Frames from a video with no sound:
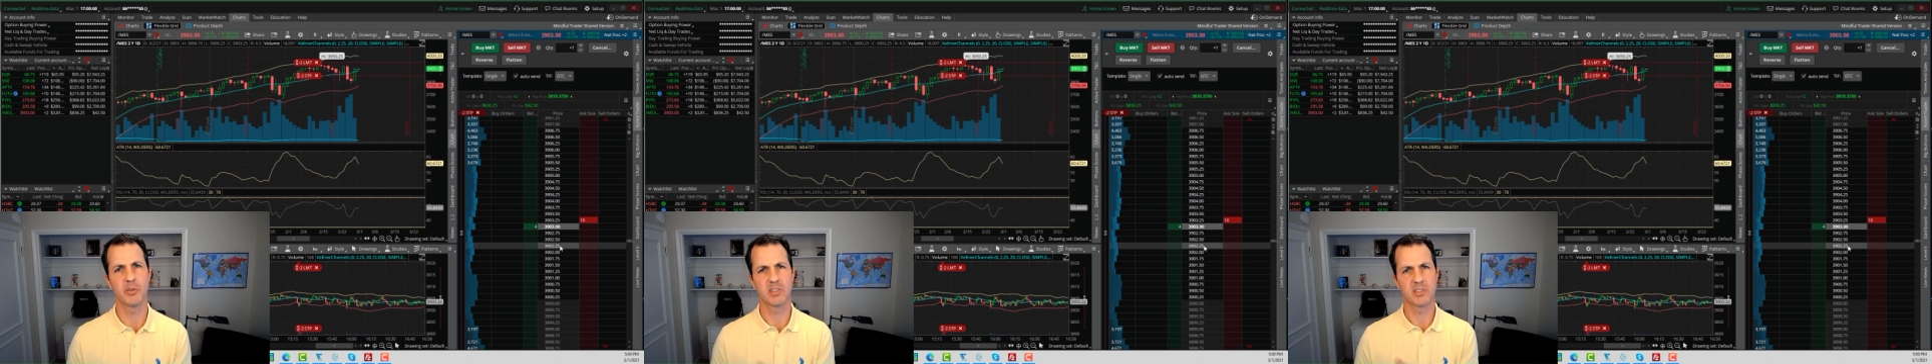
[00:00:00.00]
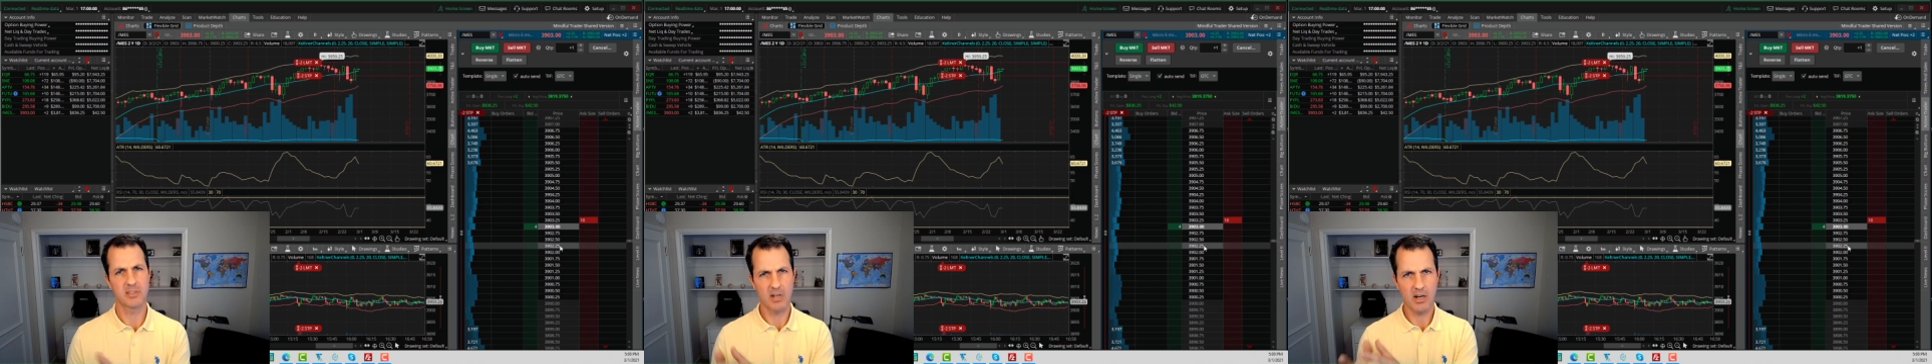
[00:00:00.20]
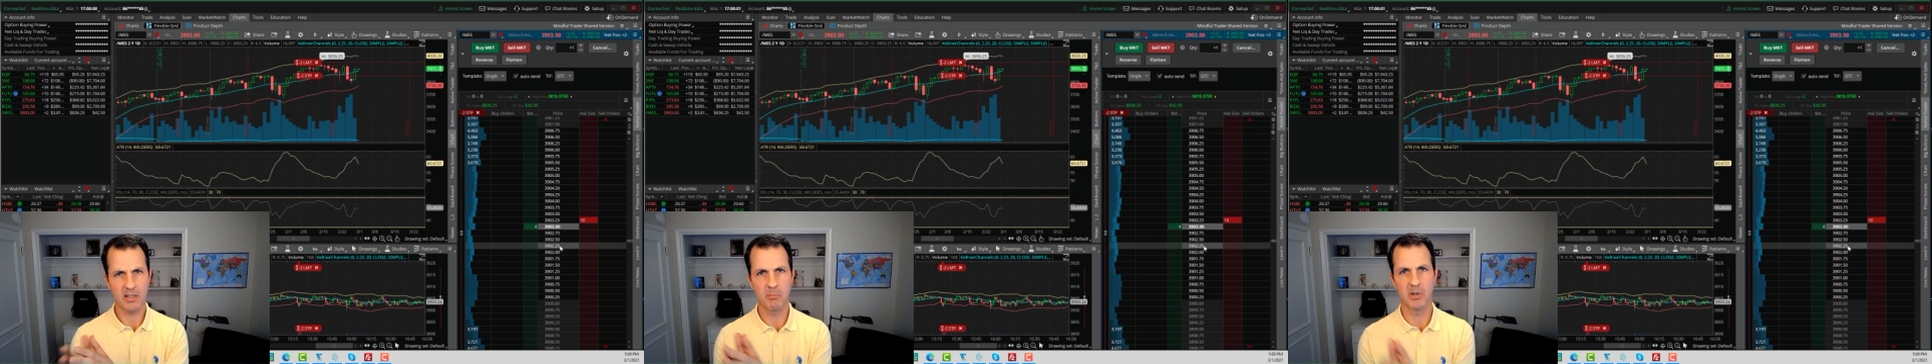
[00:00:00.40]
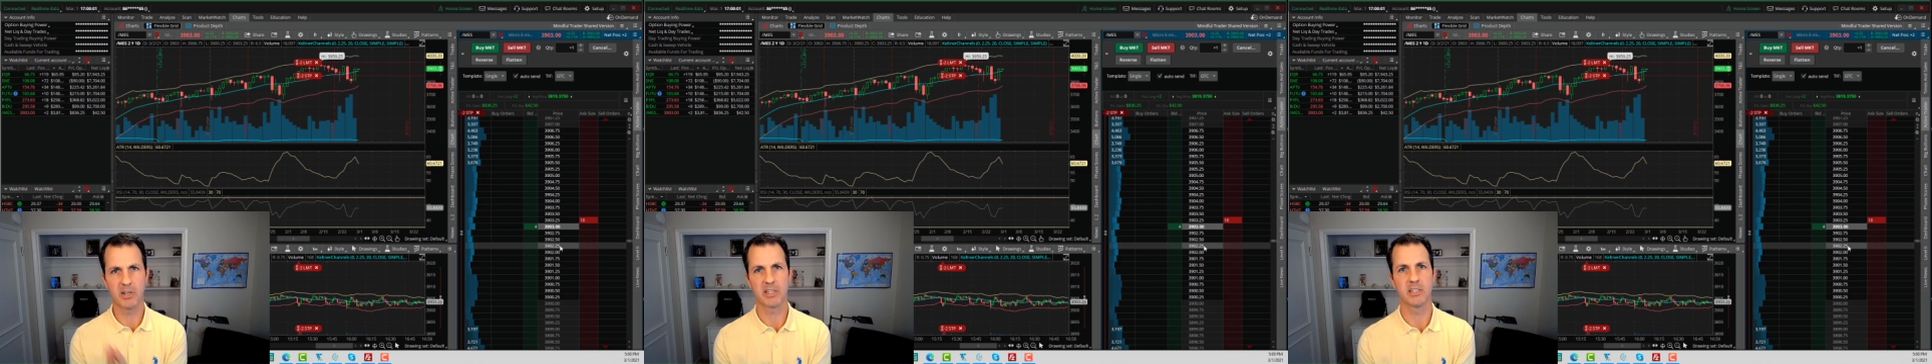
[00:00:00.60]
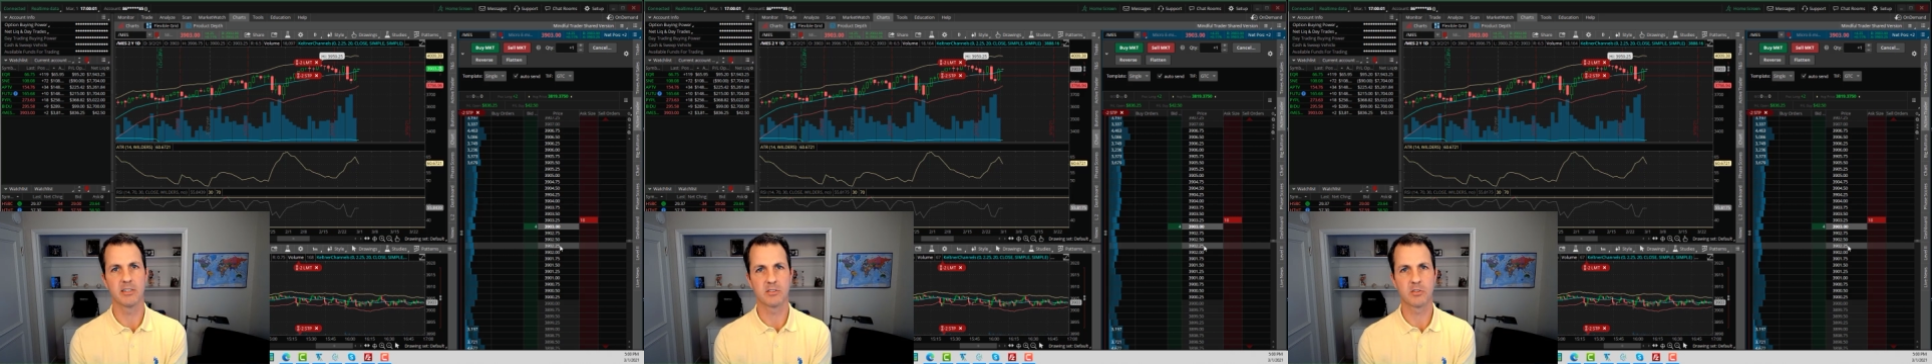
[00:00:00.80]
stock
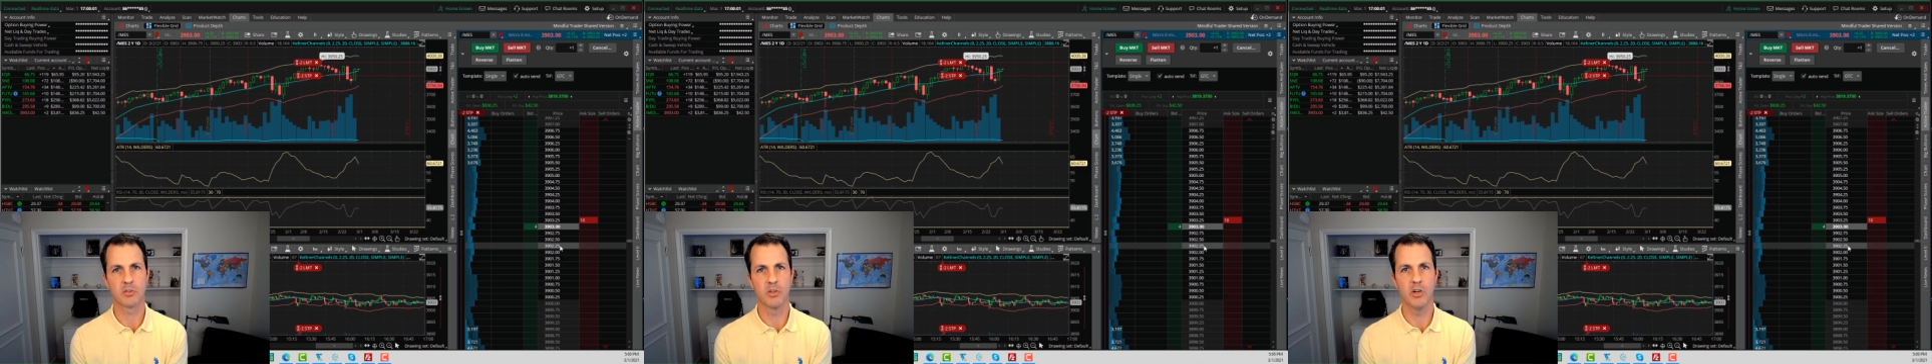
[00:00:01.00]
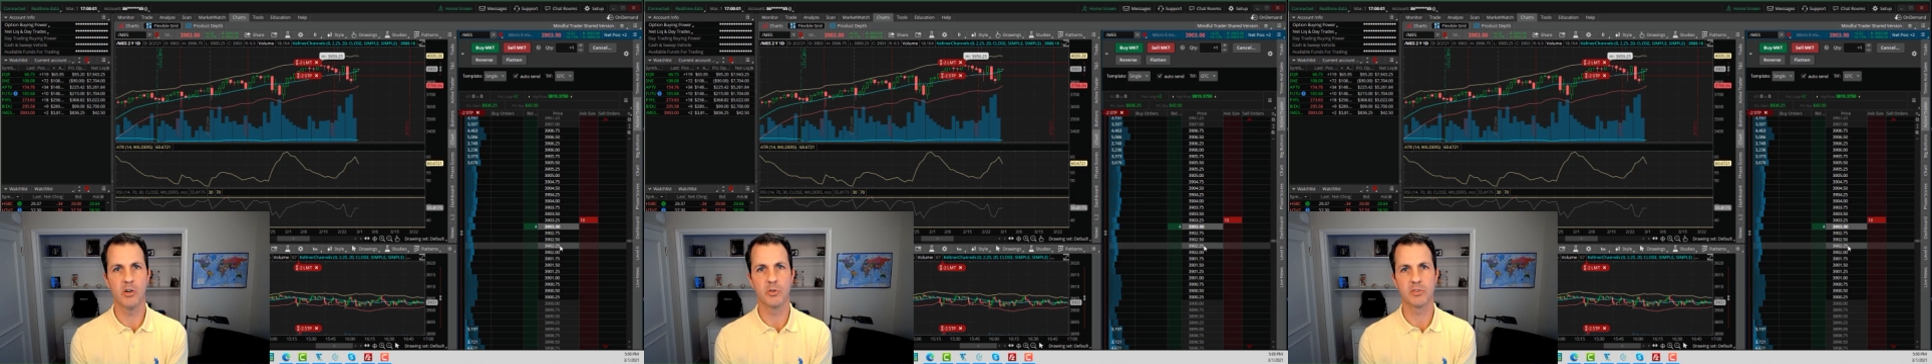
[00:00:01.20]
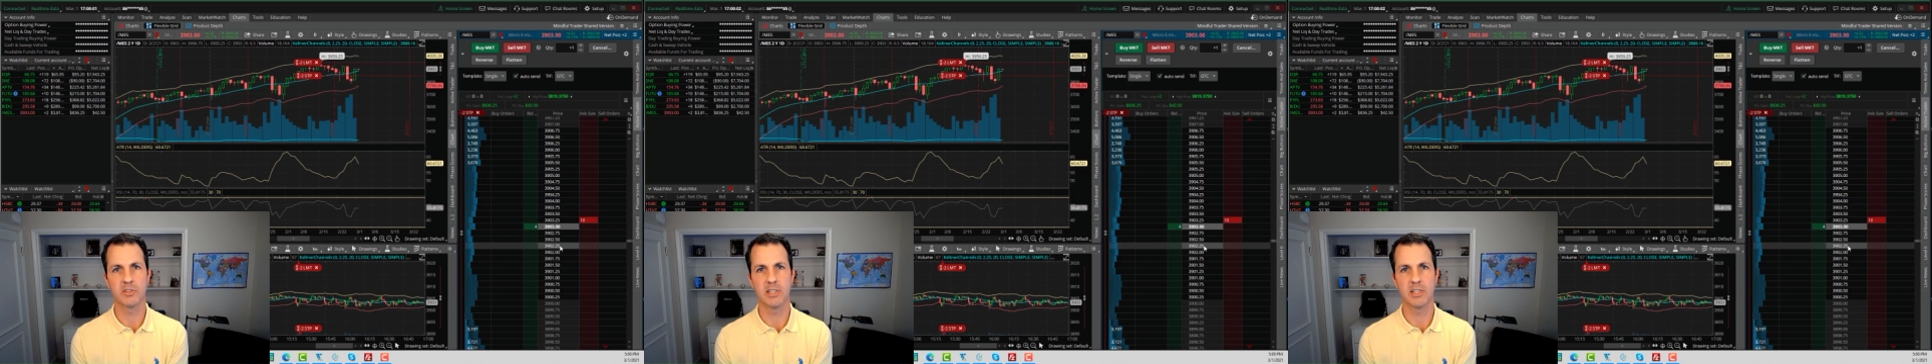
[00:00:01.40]
market is closed,